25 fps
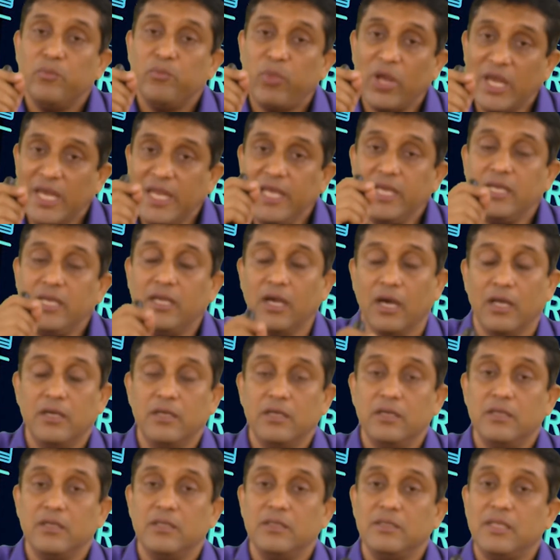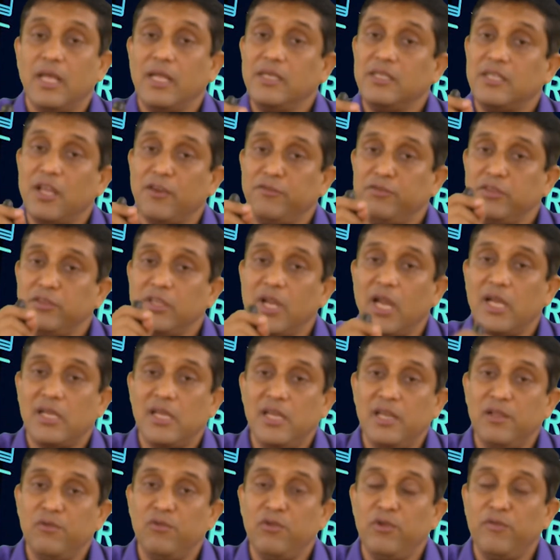polygon, then definitely you